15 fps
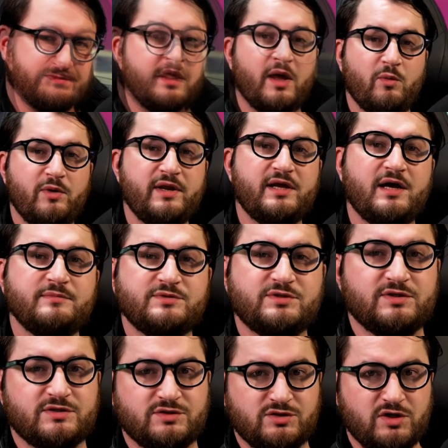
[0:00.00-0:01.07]
And when it comes
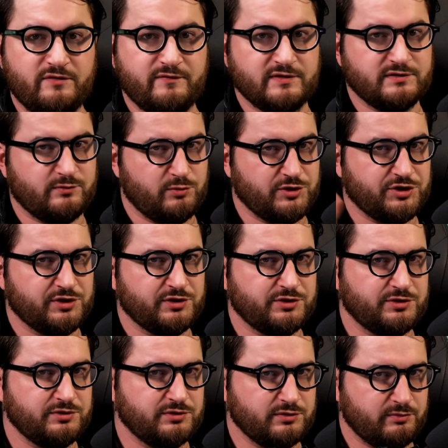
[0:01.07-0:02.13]
to servers, which you can
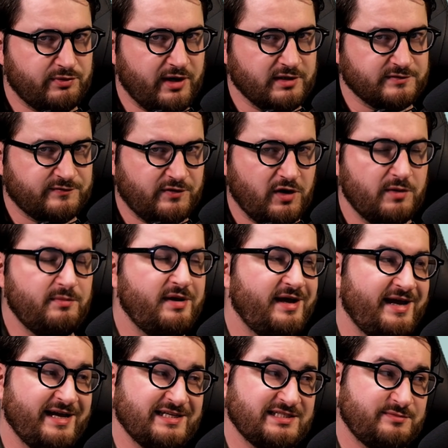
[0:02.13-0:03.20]
choose to browse from,
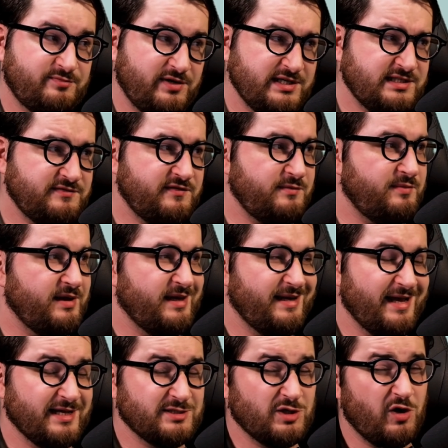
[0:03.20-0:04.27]
ExpressVPN
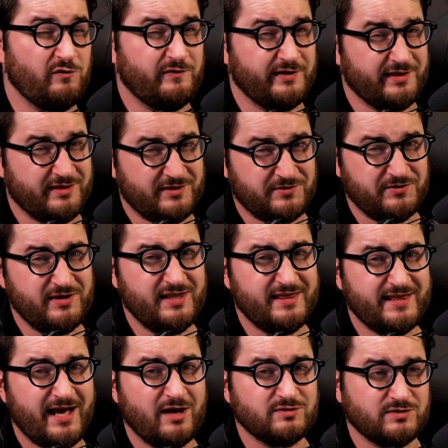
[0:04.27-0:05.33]
has over
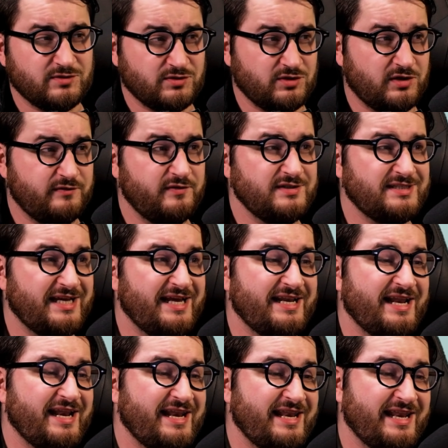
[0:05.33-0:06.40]
3,000 servers
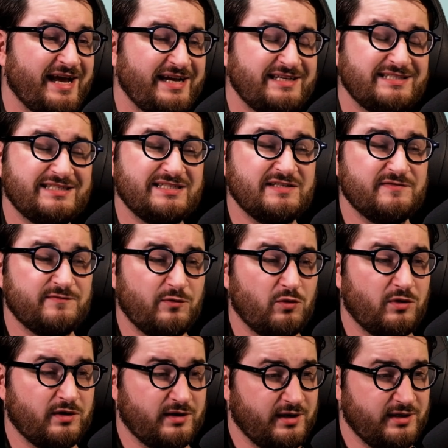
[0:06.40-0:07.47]
in
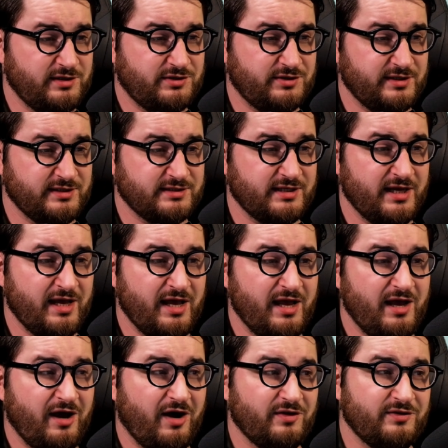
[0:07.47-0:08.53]
94 countries.
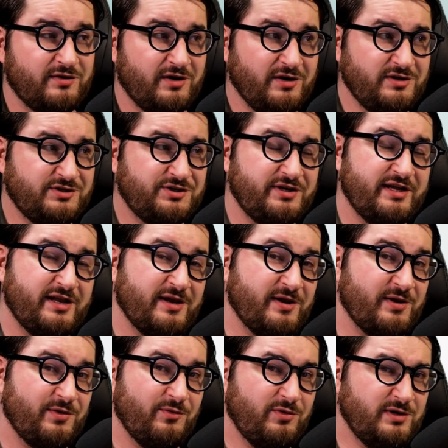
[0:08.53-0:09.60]
On the contrary,
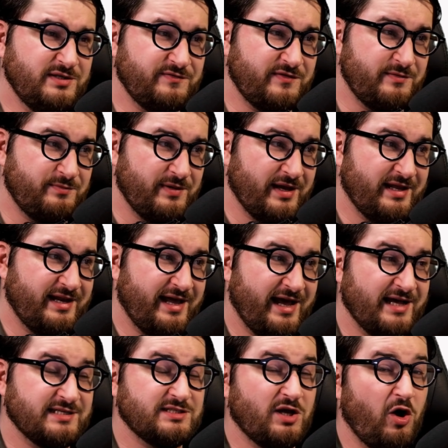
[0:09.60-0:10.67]
NordVPN
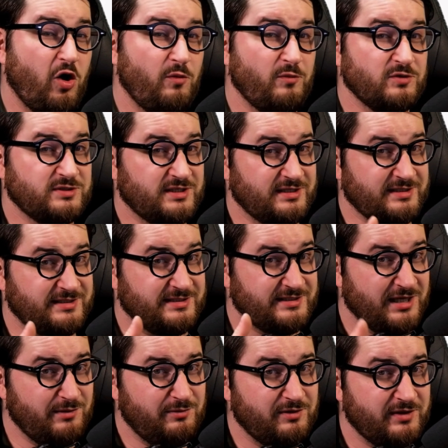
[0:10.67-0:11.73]
has almost
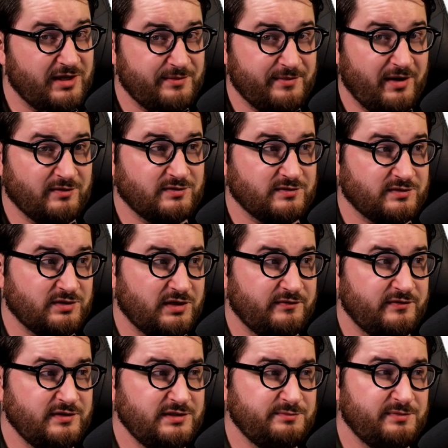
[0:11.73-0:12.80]
double the amount of
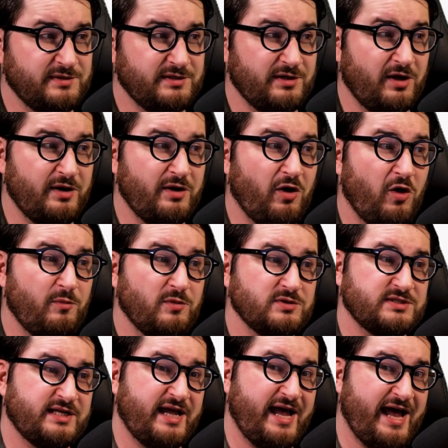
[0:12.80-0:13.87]
servers, but in
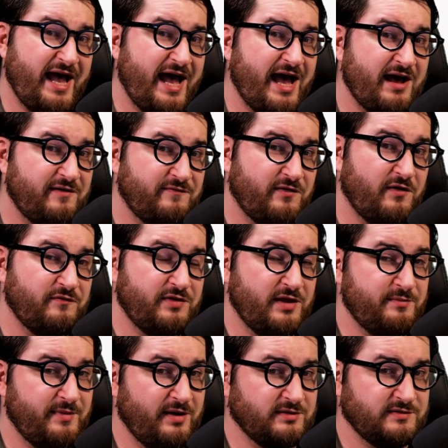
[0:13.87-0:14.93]
almost half of the
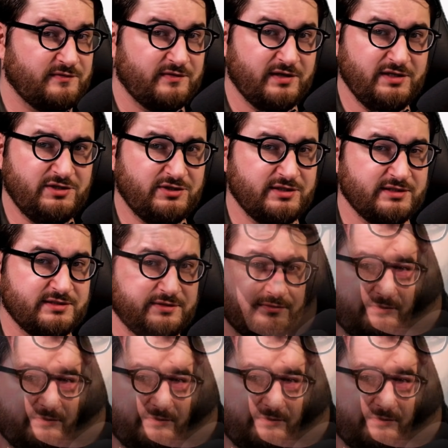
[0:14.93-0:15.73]
amount of countries.